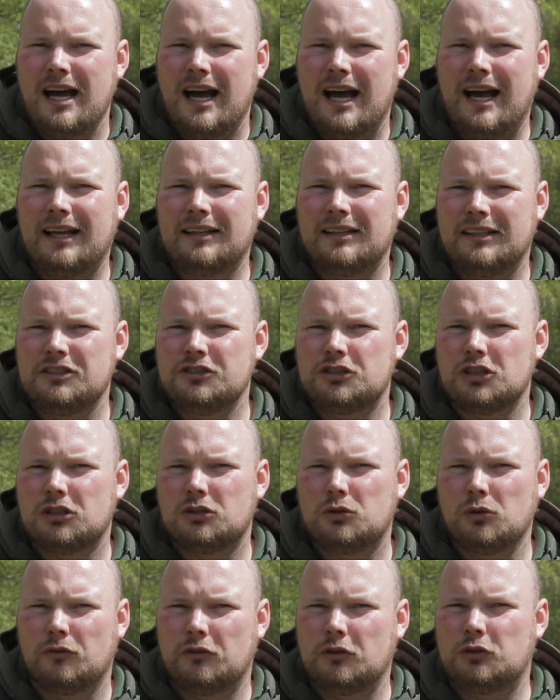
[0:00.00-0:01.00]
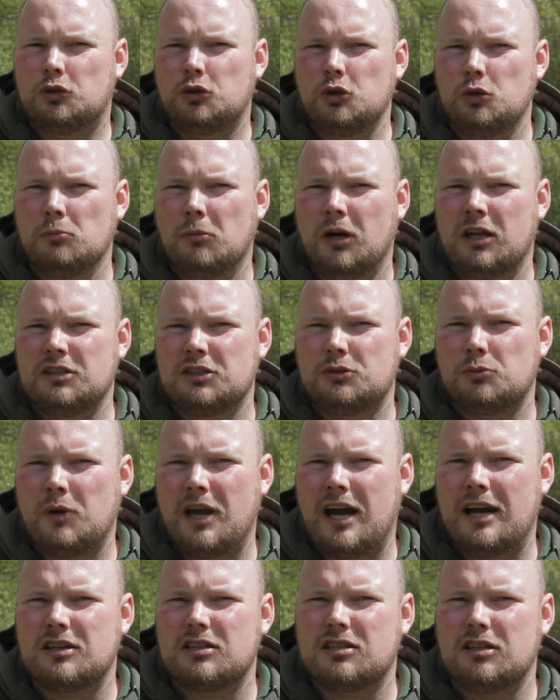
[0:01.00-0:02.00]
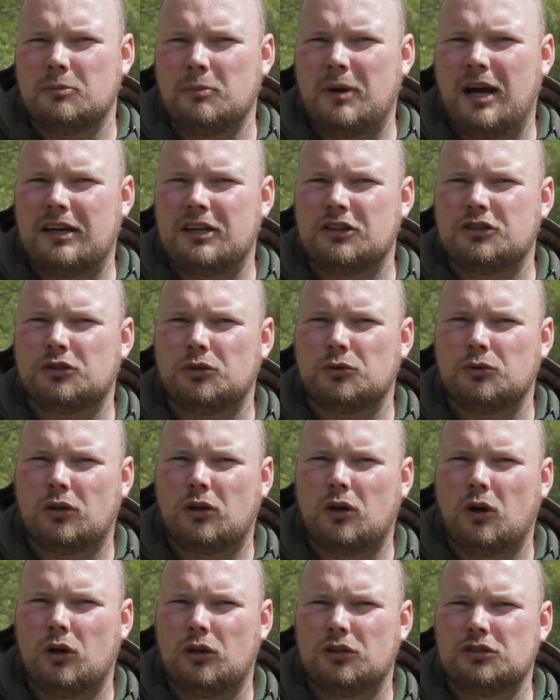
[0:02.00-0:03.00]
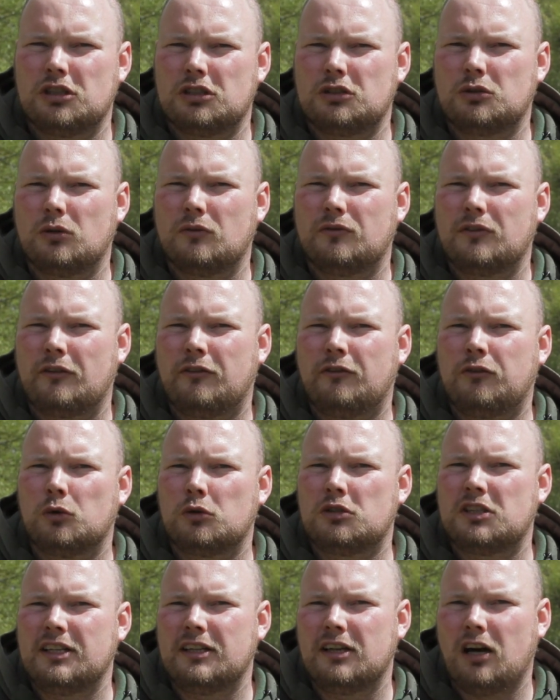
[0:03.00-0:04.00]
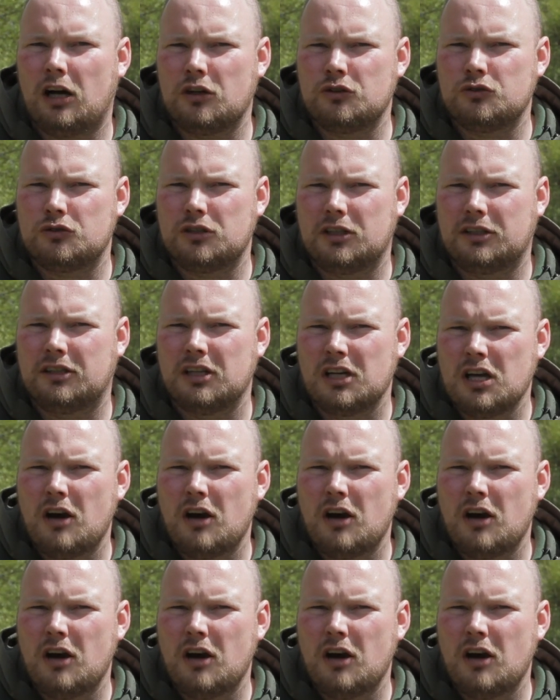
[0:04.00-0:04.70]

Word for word: And in just over two months, we actually managed to record just over 1,400